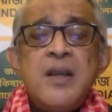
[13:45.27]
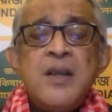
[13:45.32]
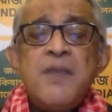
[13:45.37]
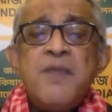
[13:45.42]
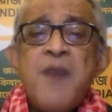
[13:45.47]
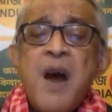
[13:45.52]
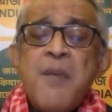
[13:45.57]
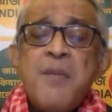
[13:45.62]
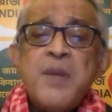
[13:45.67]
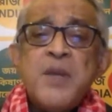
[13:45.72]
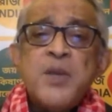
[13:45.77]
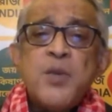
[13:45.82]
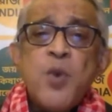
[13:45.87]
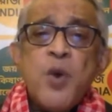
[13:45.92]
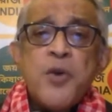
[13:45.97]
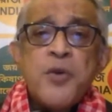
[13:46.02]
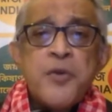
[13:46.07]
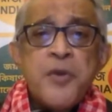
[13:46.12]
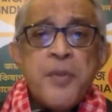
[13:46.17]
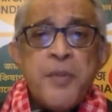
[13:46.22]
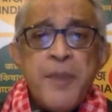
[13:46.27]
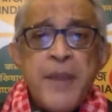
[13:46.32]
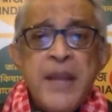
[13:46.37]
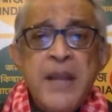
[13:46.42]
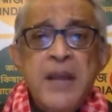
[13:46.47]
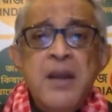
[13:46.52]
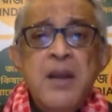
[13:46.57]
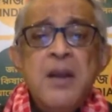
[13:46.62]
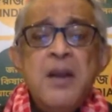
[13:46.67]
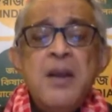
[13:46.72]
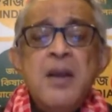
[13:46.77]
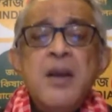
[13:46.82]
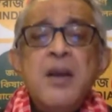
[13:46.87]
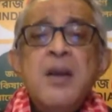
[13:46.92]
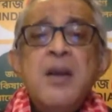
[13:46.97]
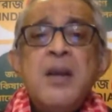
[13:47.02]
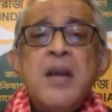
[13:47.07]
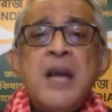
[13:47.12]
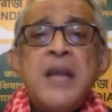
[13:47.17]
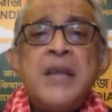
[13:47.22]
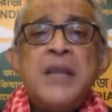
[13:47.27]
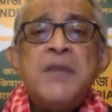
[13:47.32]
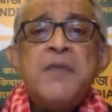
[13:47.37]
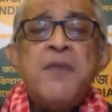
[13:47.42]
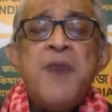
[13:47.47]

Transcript: The farmers want repeal, and